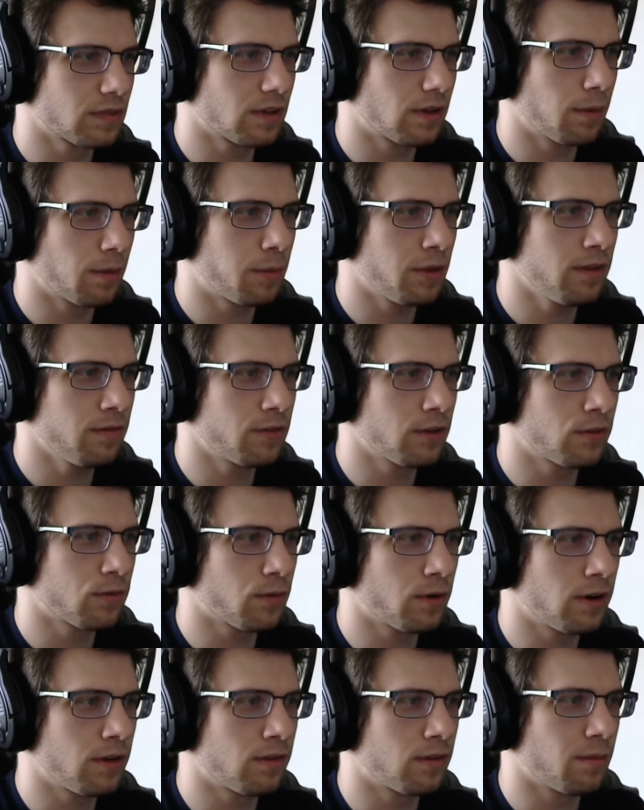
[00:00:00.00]
believe this one
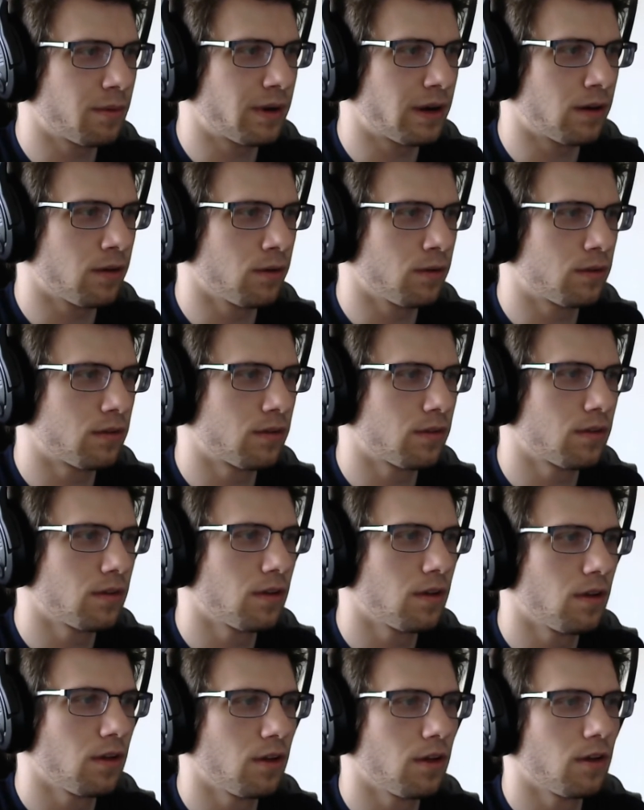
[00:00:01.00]
is about
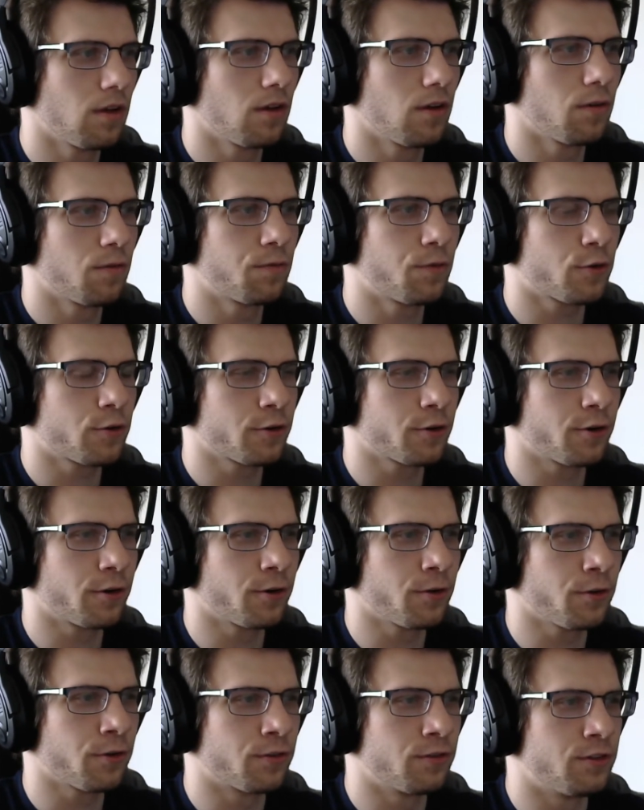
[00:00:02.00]
4
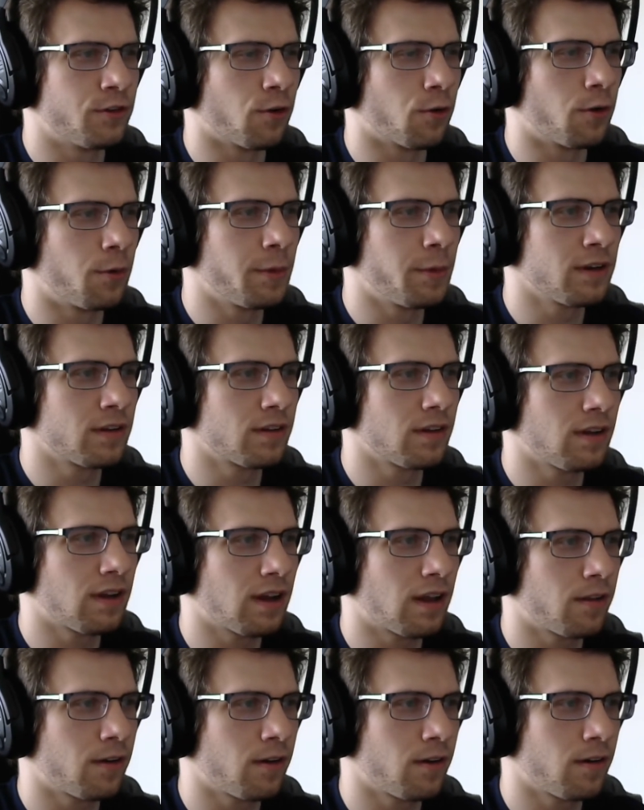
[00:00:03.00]
girls dorming
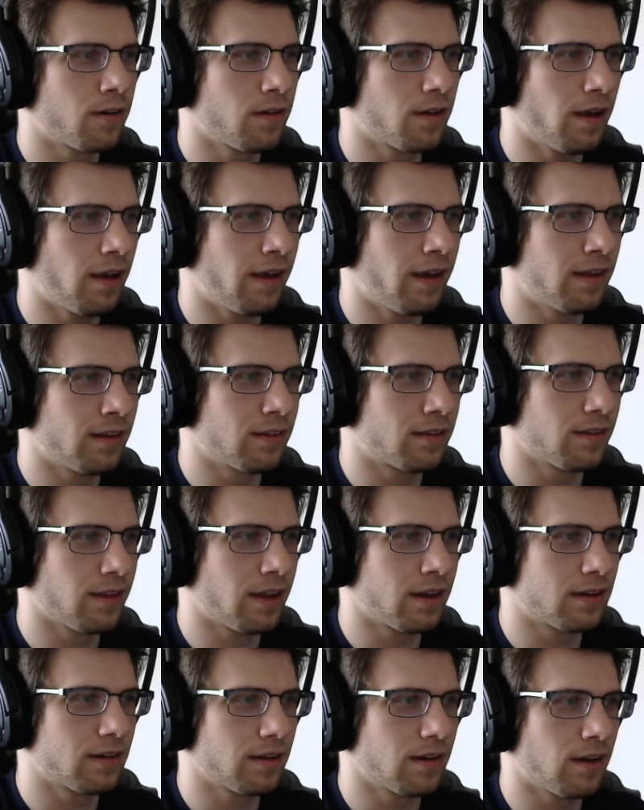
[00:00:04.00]
together as
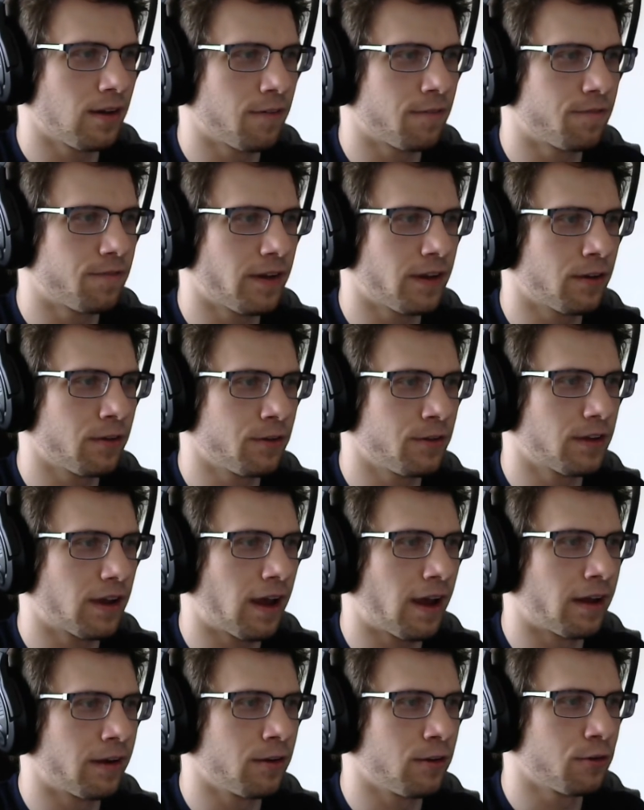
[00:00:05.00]
like a failed
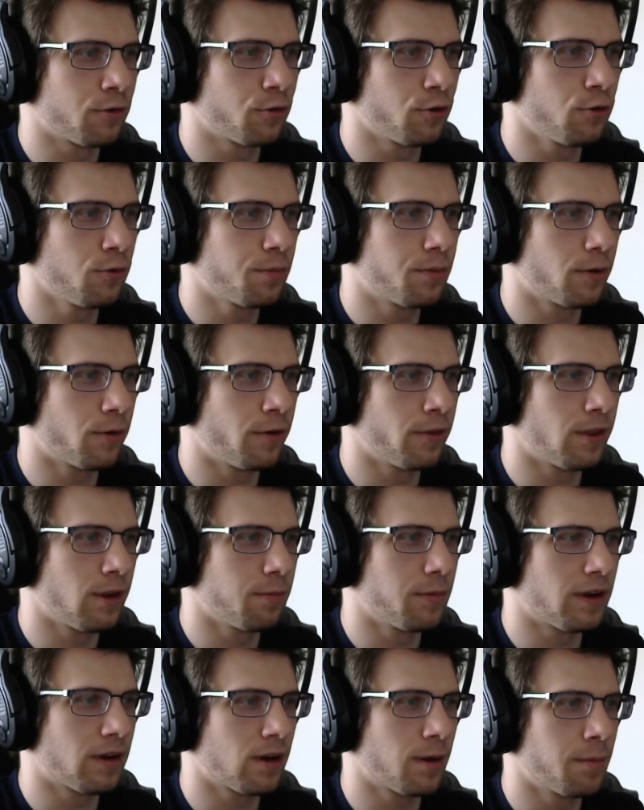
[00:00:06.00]
idol group, or they
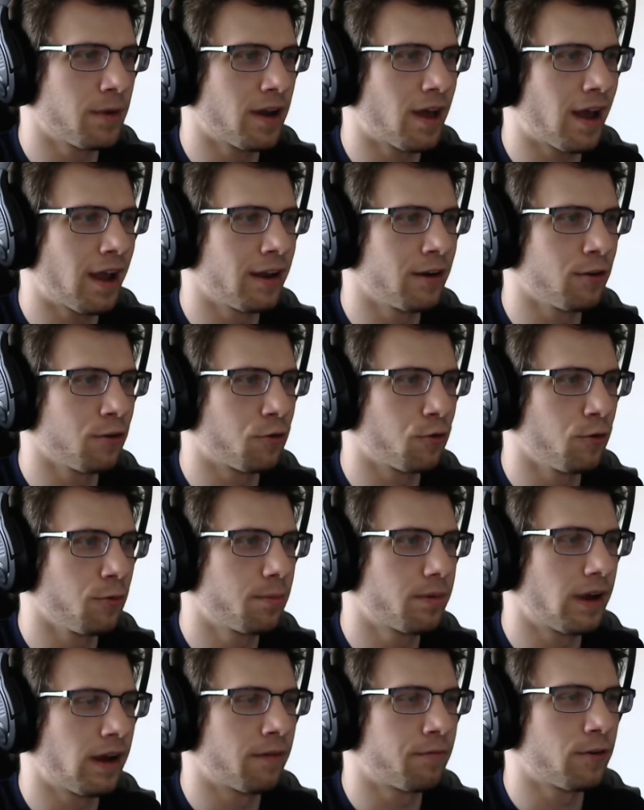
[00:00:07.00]
become an idol group
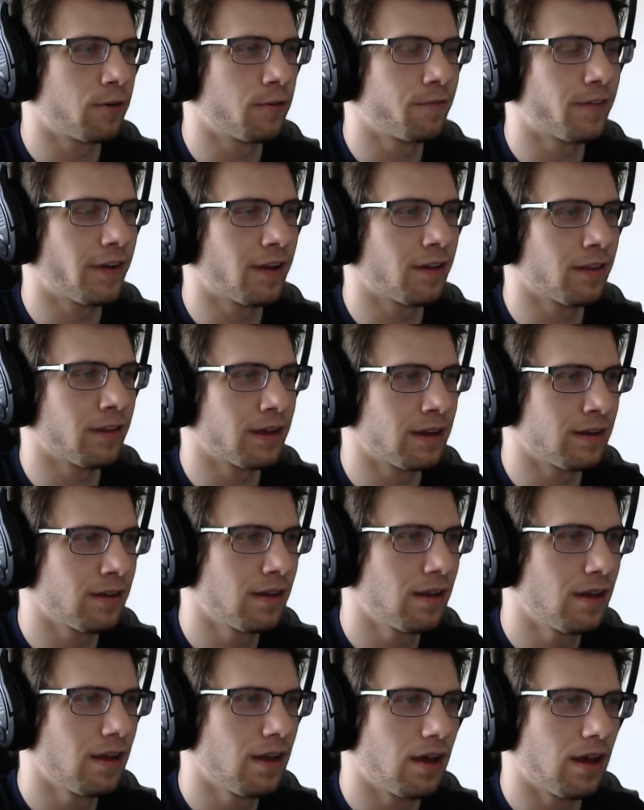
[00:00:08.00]
after failing
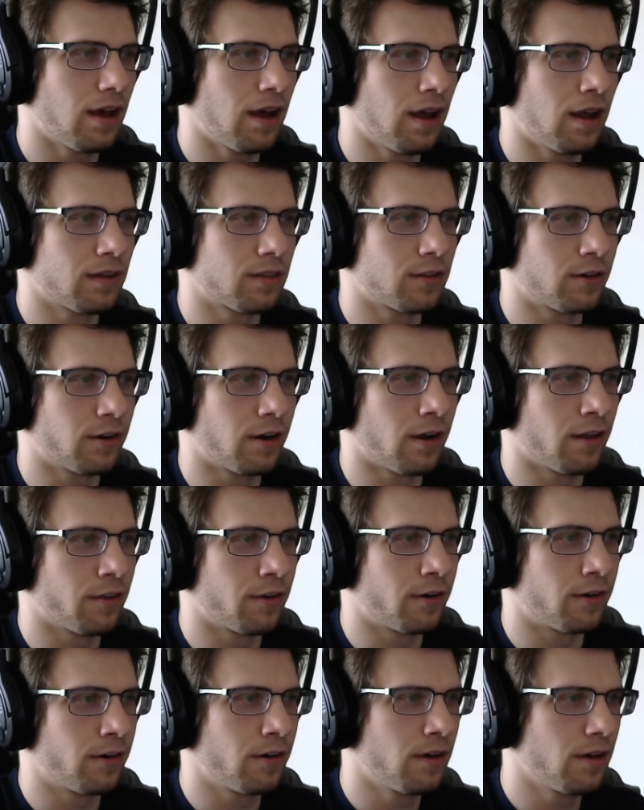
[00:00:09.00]
at their
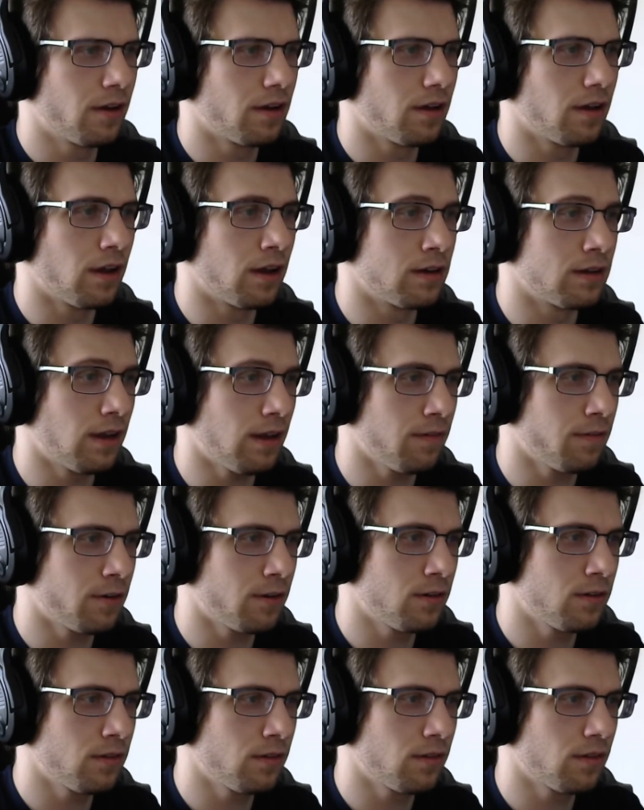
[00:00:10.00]
other
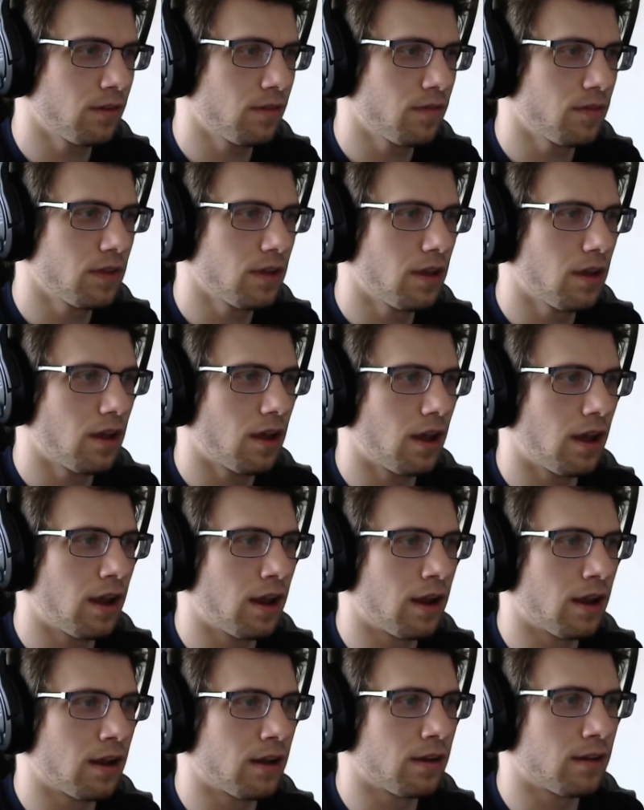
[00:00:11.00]
endeavors.
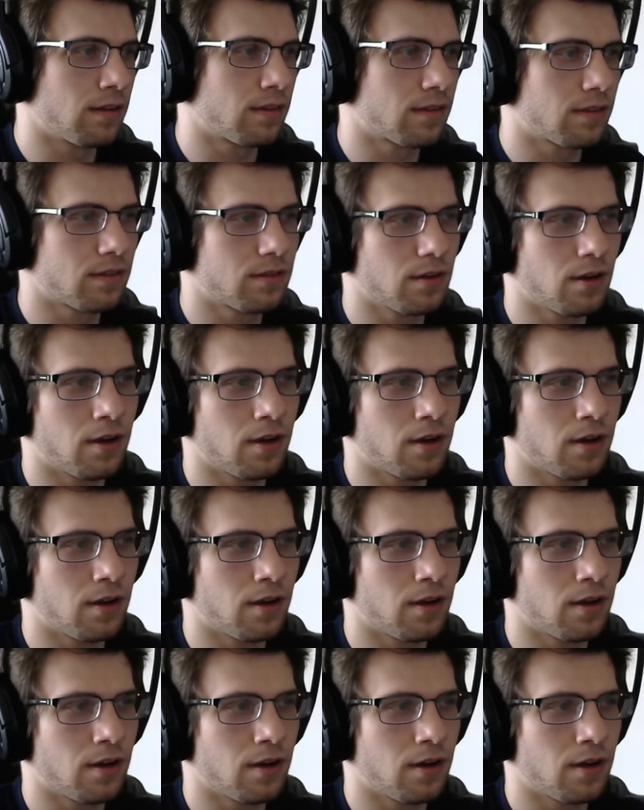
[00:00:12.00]
And it's